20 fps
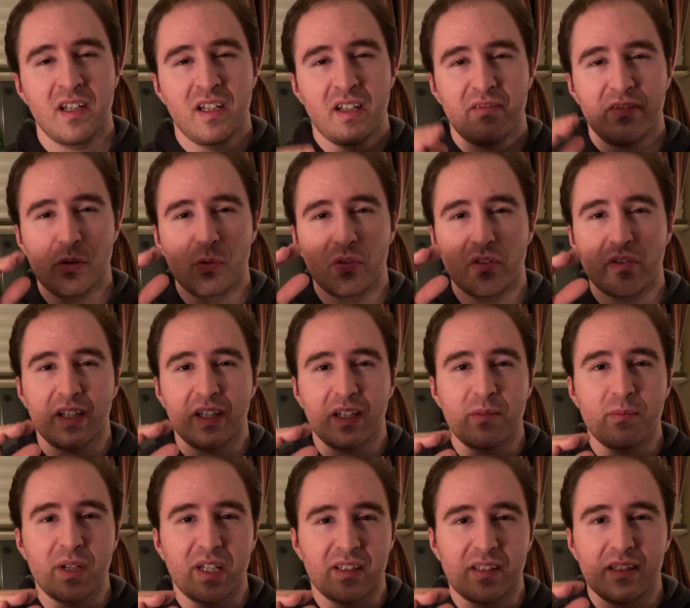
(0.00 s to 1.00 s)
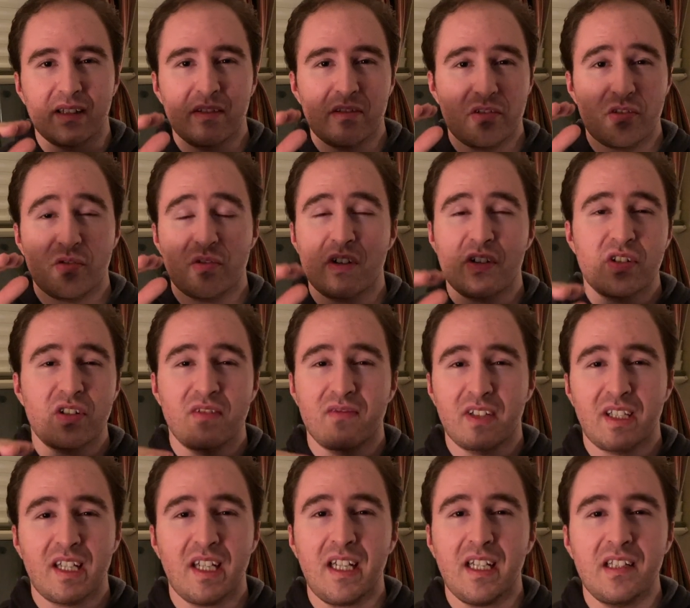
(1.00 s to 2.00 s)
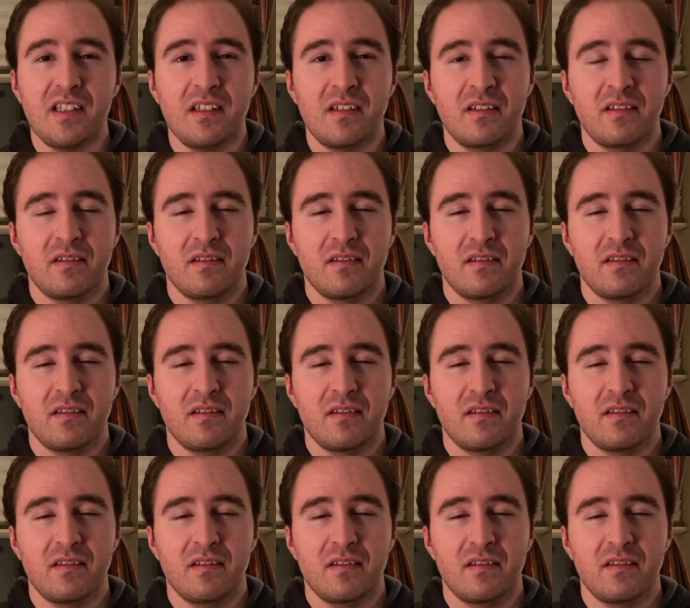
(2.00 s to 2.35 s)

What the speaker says: If you were to about that illustration of a canyon,